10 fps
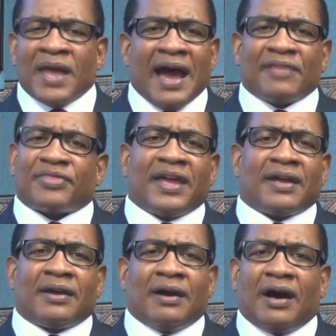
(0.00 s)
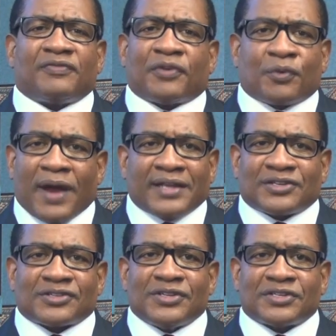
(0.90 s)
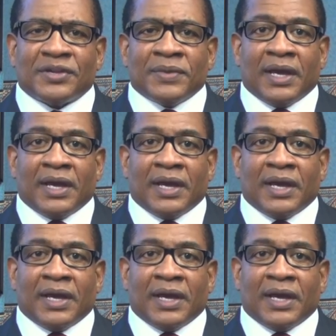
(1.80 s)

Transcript: I thank God for righteousness.